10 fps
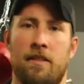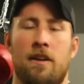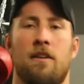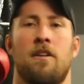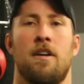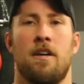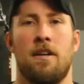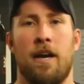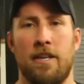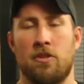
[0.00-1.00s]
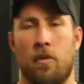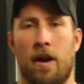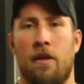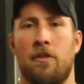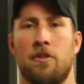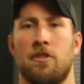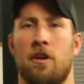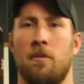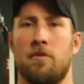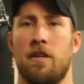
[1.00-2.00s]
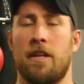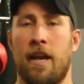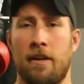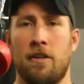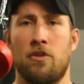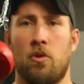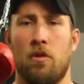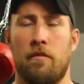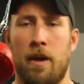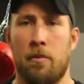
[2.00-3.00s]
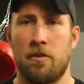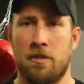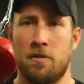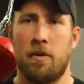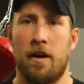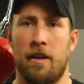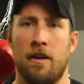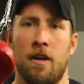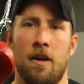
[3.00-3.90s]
in there nice right on their sternum to gain control of that person's body.